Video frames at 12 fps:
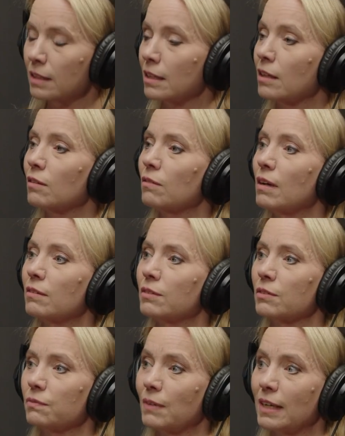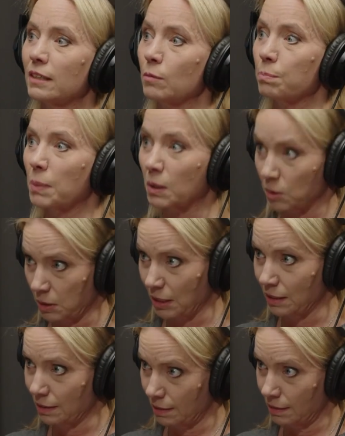They don't ever find a
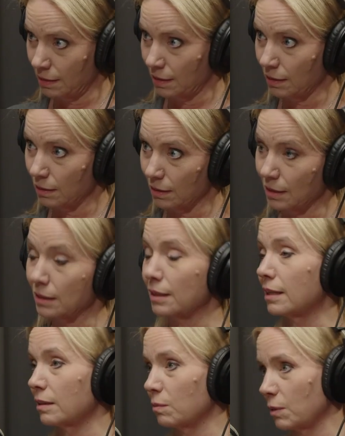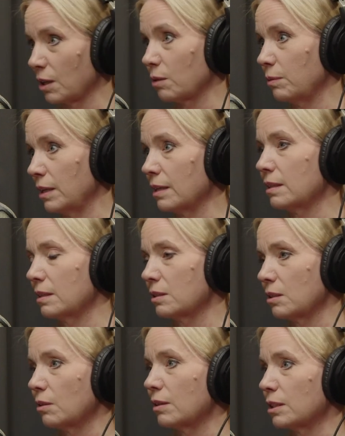person that they can work with.
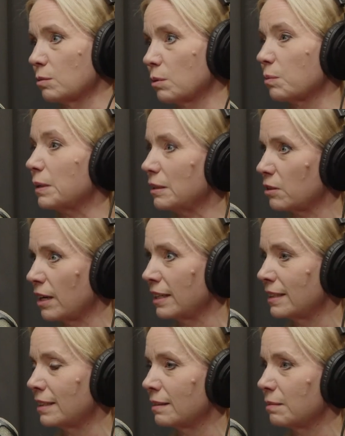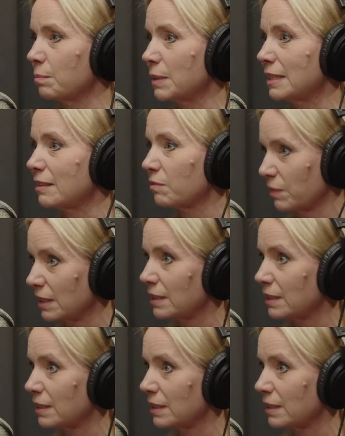So that's where we try to be different.